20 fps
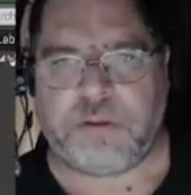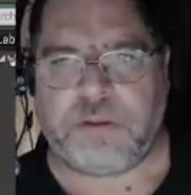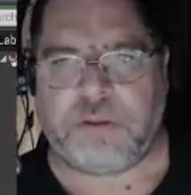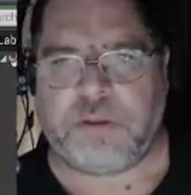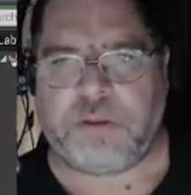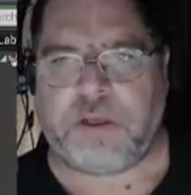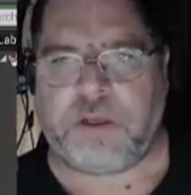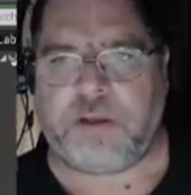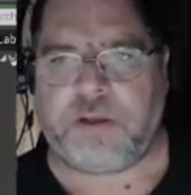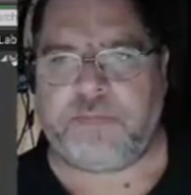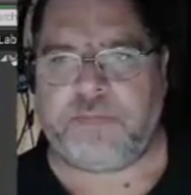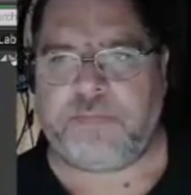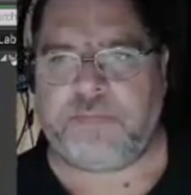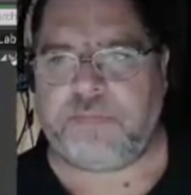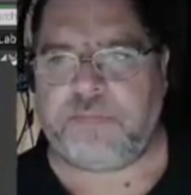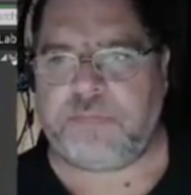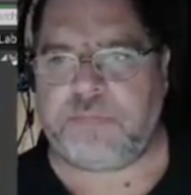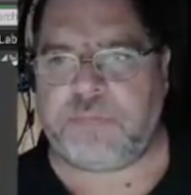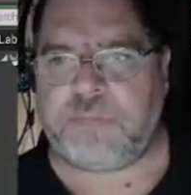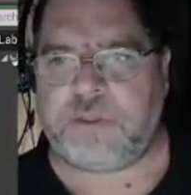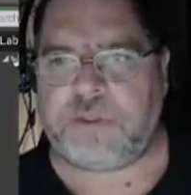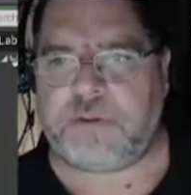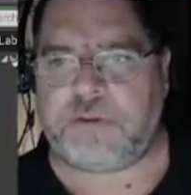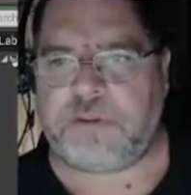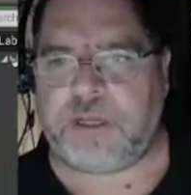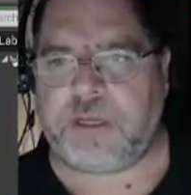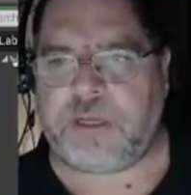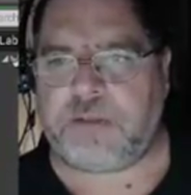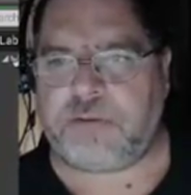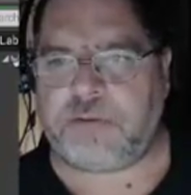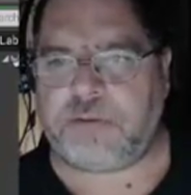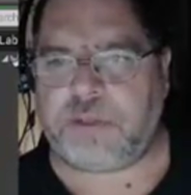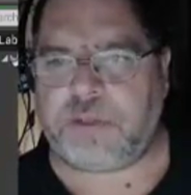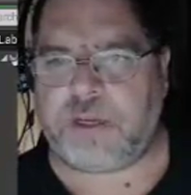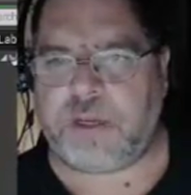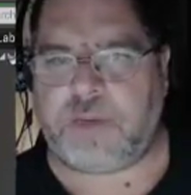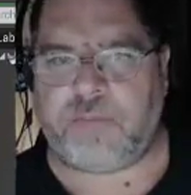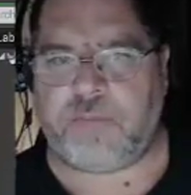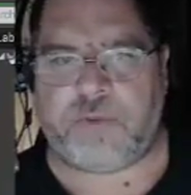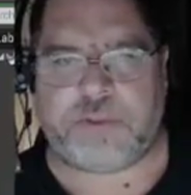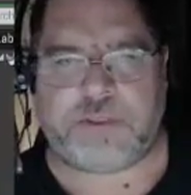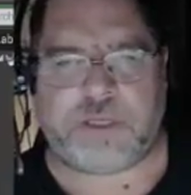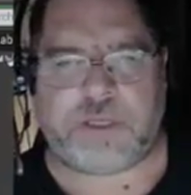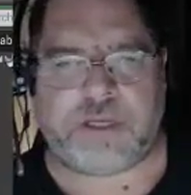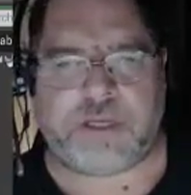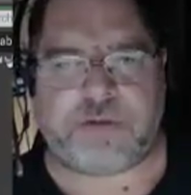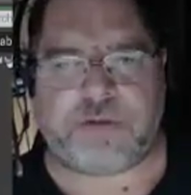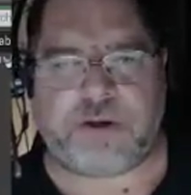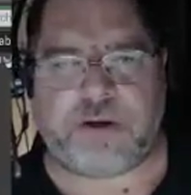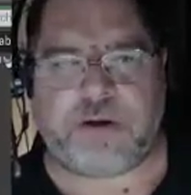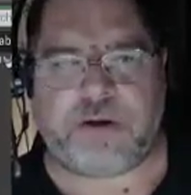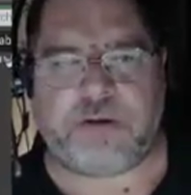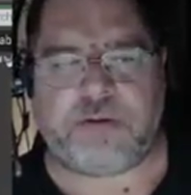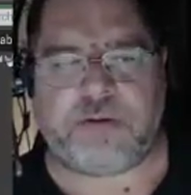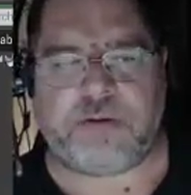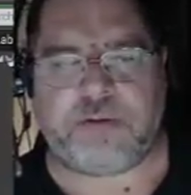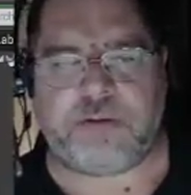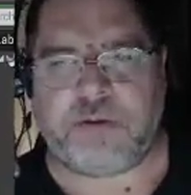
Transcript: Um, another tank, there's an M1 tank there.